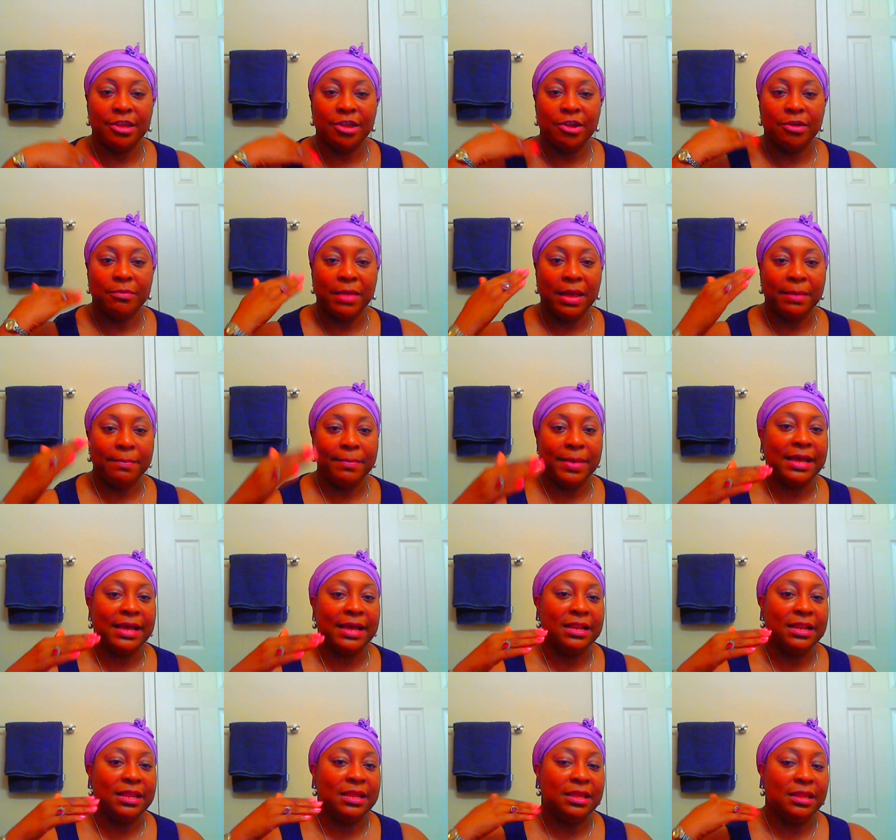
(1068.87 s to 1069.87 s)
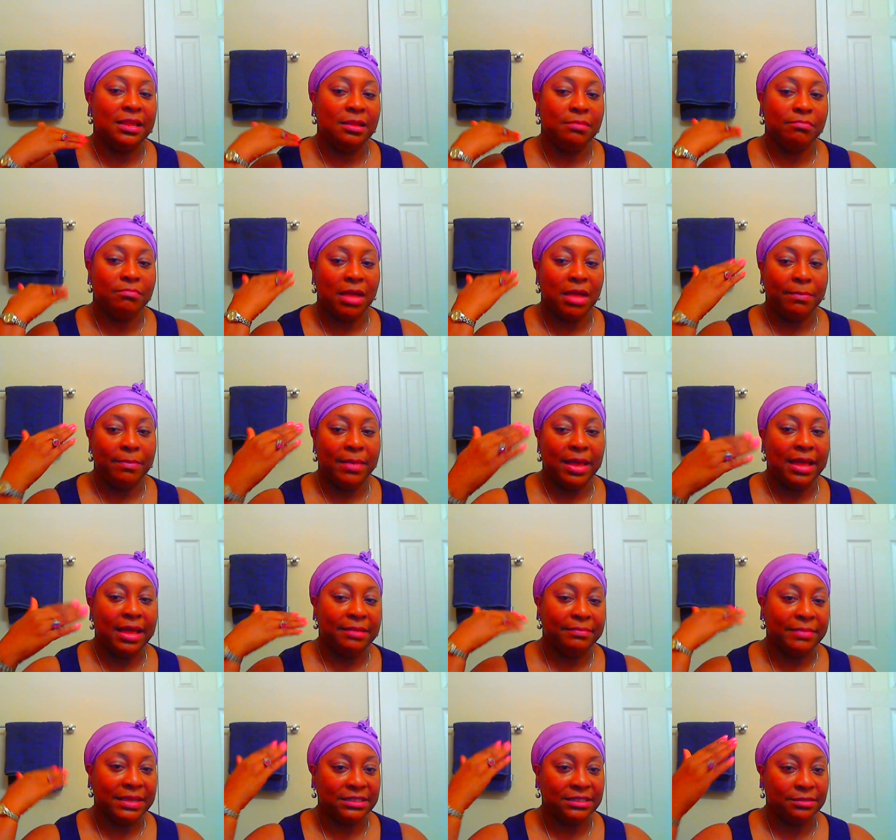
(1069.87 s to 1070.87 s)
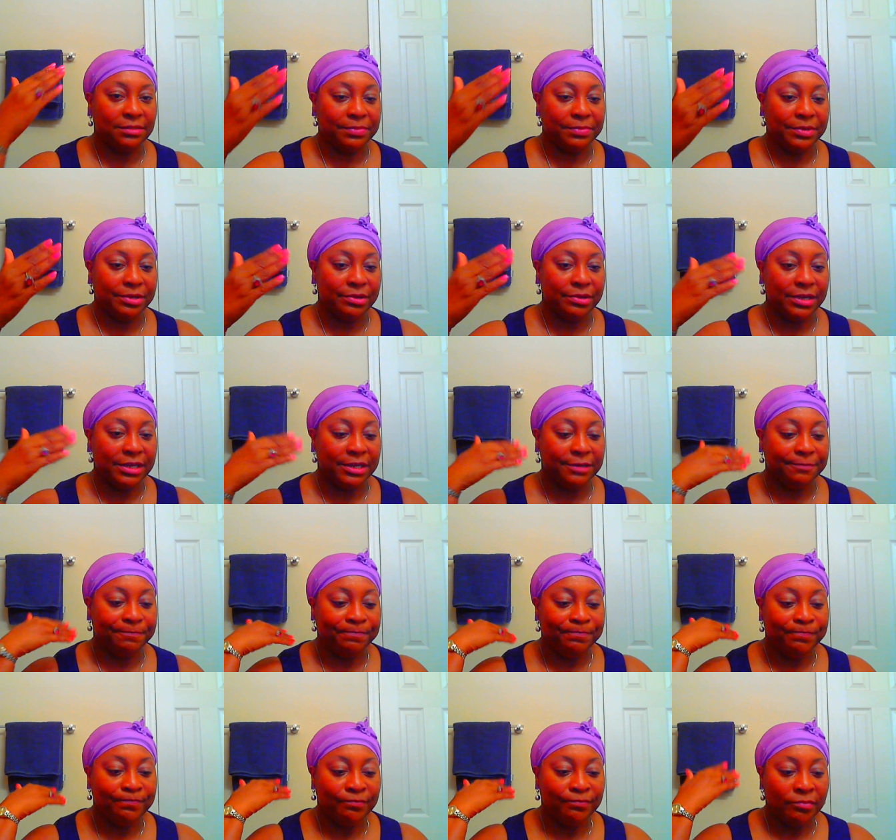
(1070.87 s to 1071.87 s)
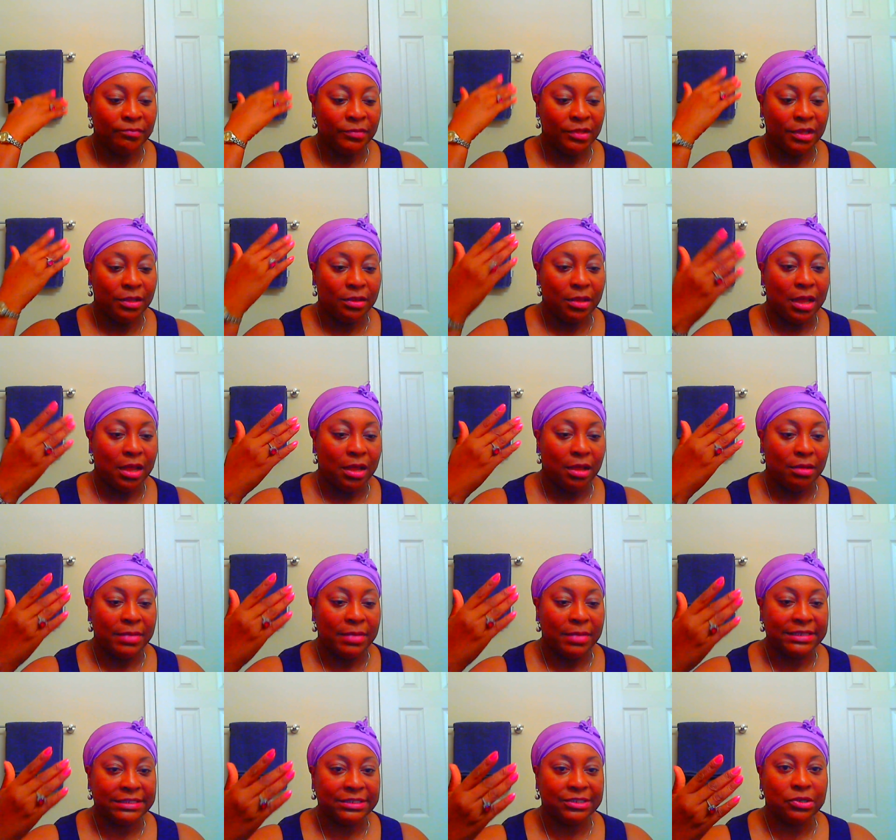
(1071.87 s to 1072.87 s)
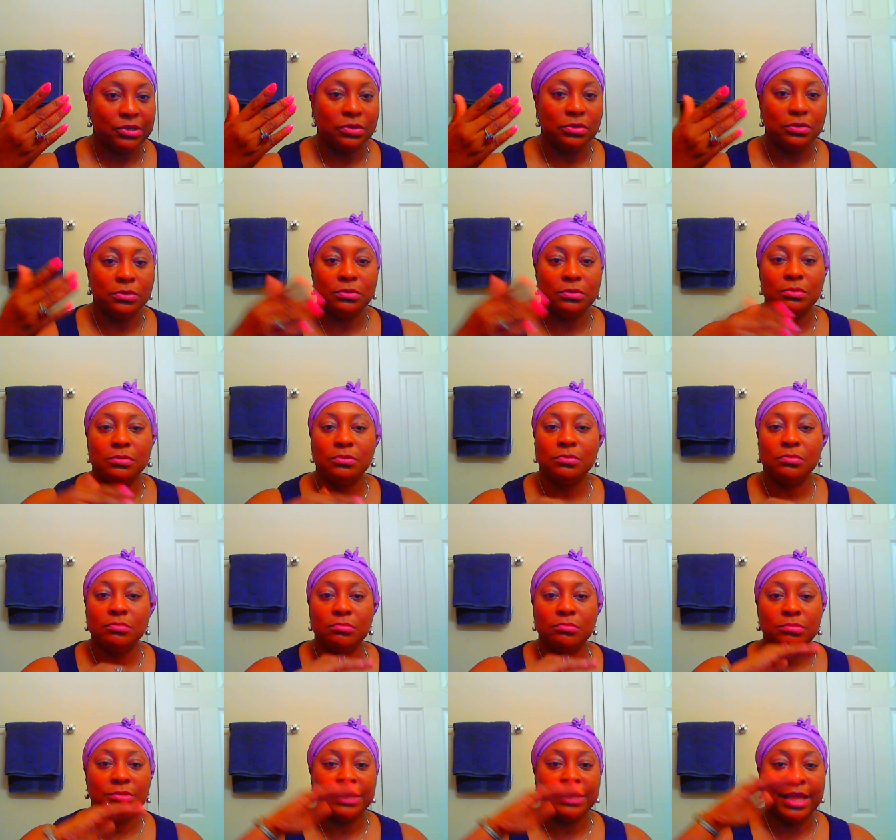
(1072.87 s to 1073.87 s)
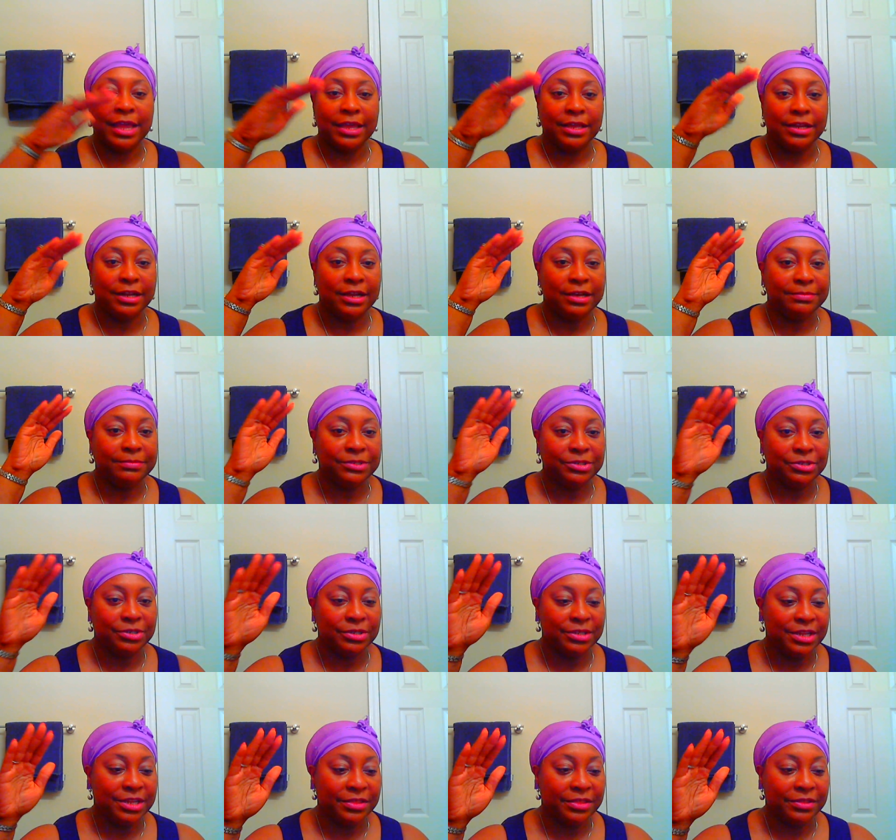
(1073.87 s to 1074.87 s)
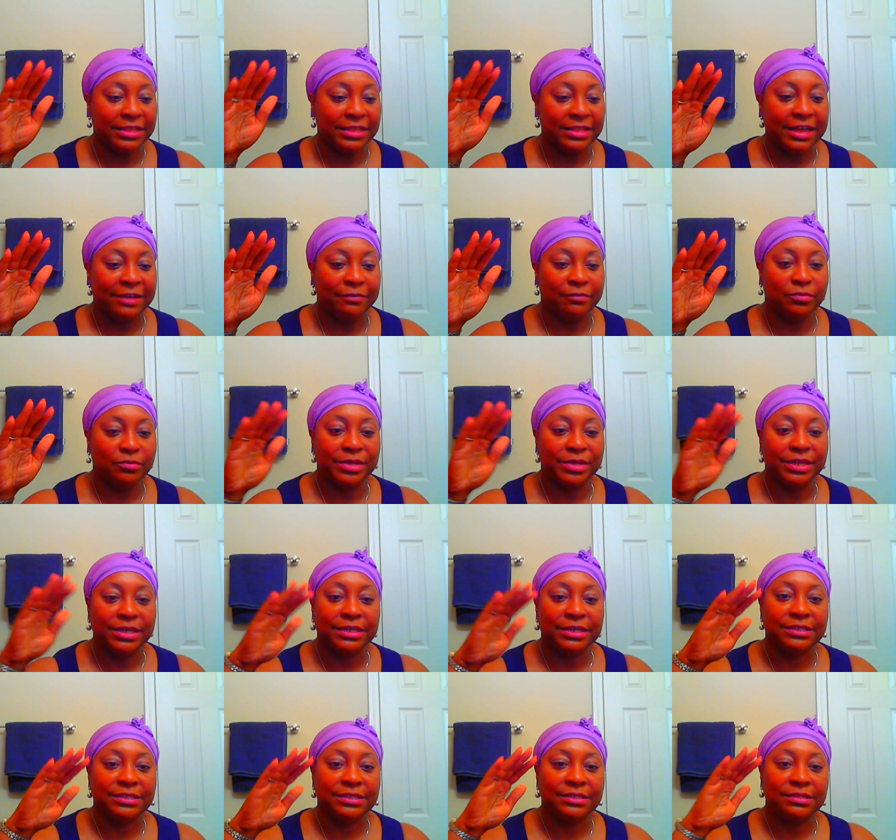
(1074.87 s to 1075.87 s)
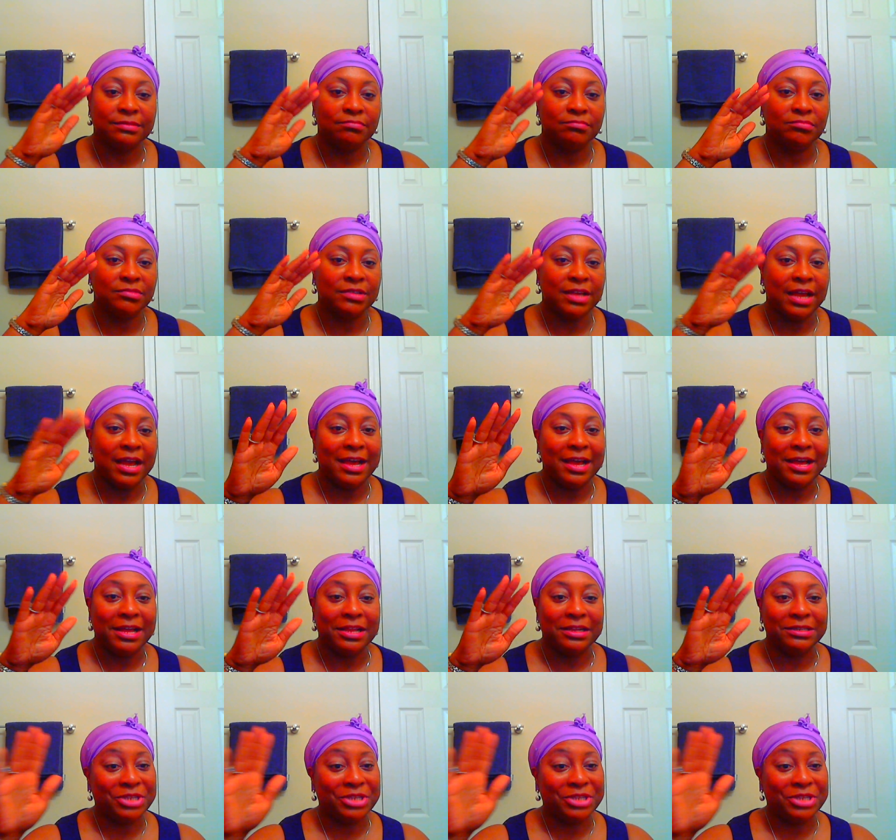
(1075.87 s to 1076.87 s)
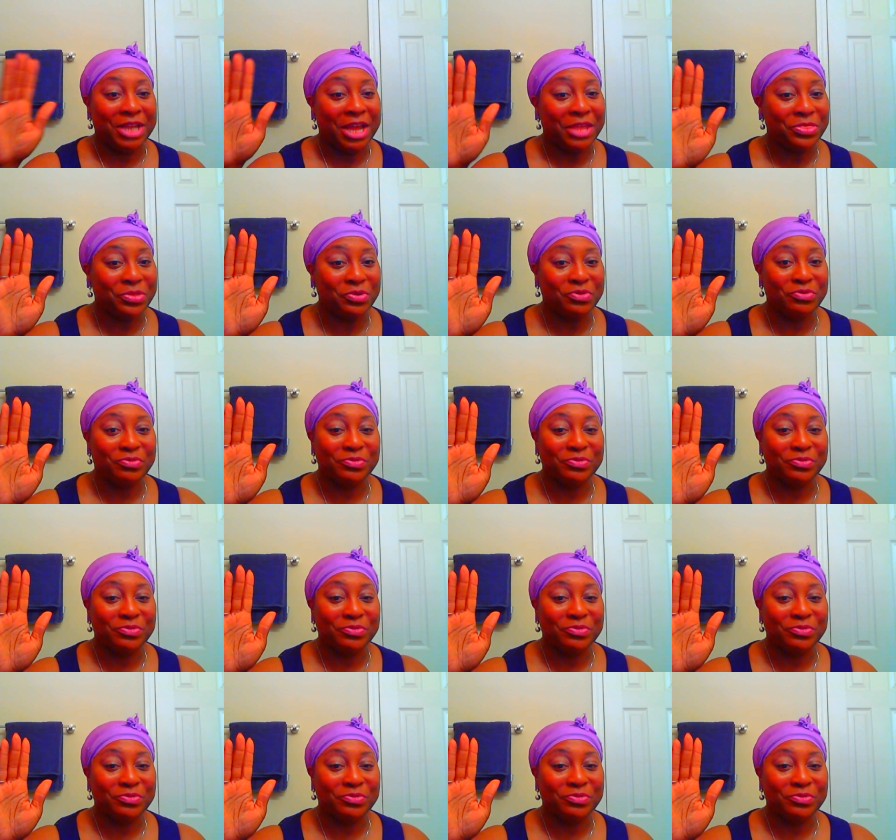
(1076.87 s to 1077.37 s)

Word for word: of my body, my mind, my spirit, my soul, take it up to another level, because God is not through